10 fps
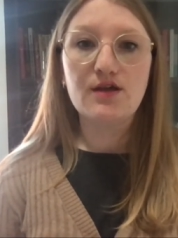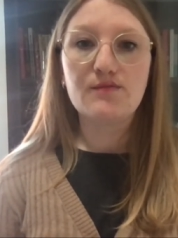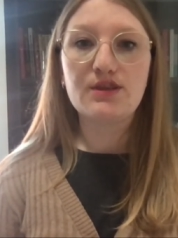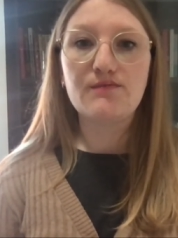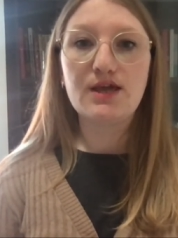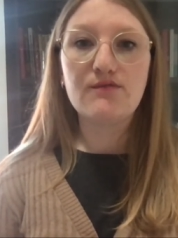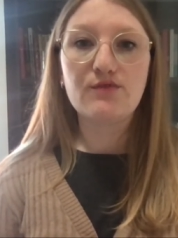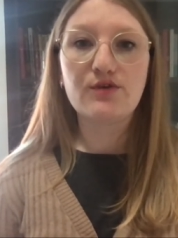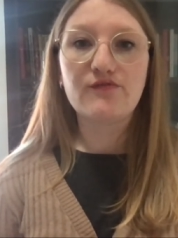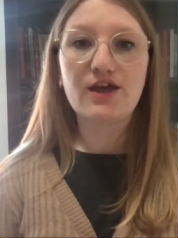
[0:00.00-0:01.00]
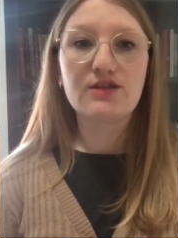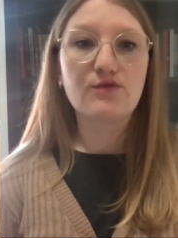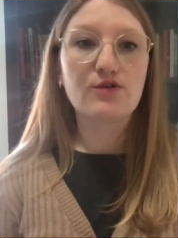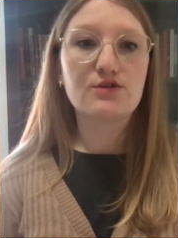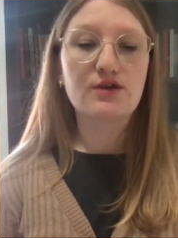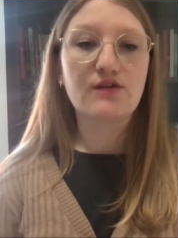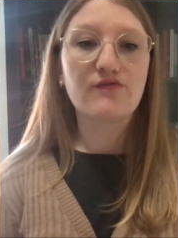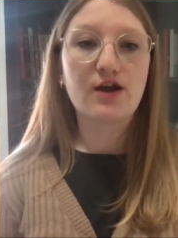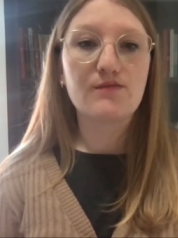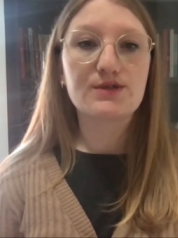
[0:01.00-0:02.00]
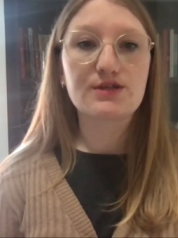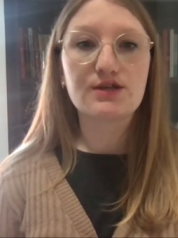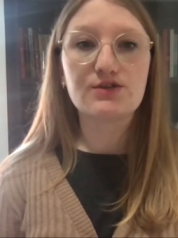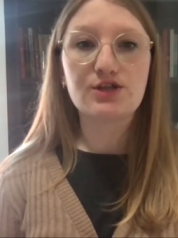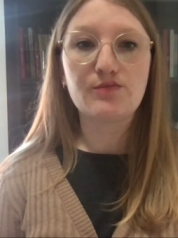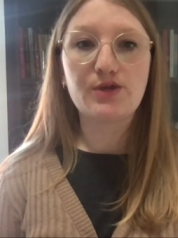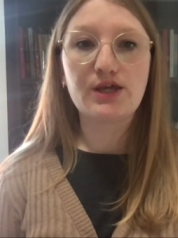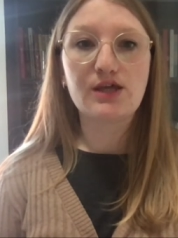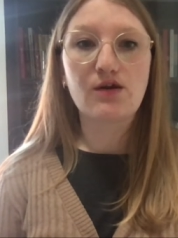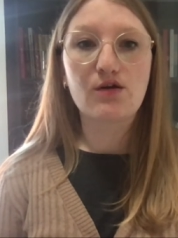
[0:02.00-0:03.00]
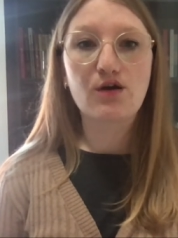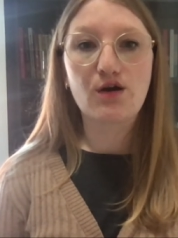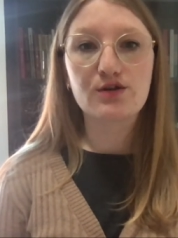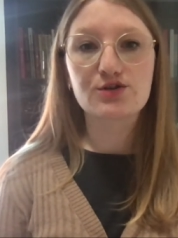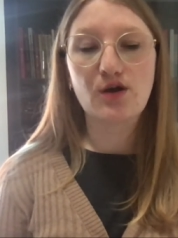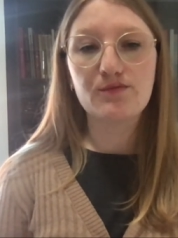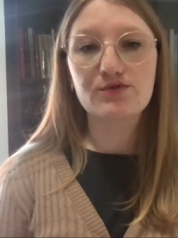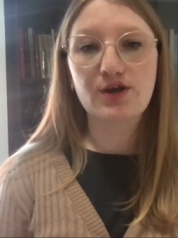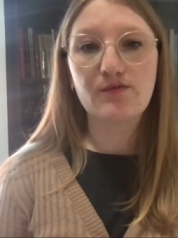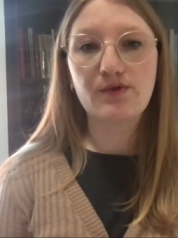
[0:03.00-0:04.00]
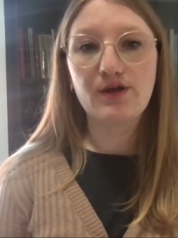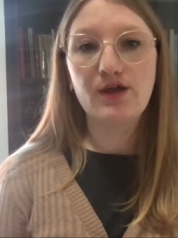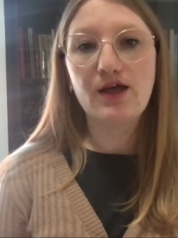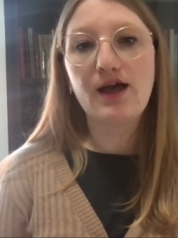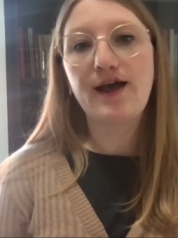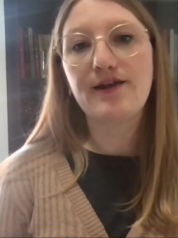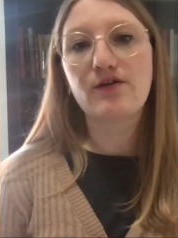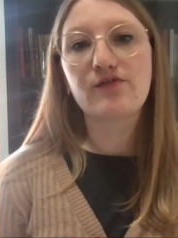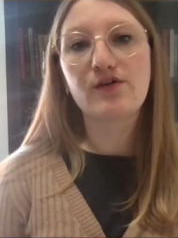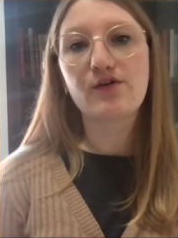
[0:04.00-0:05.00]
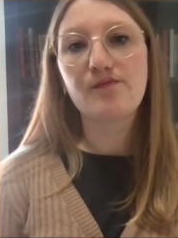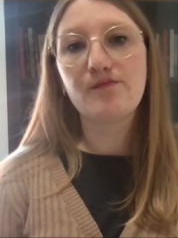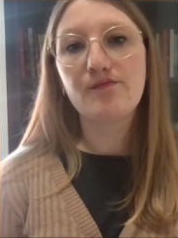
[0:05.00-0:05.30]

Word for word: but the main route for anyone doing a pharmacy, GP, or corner shop trip, I head off home,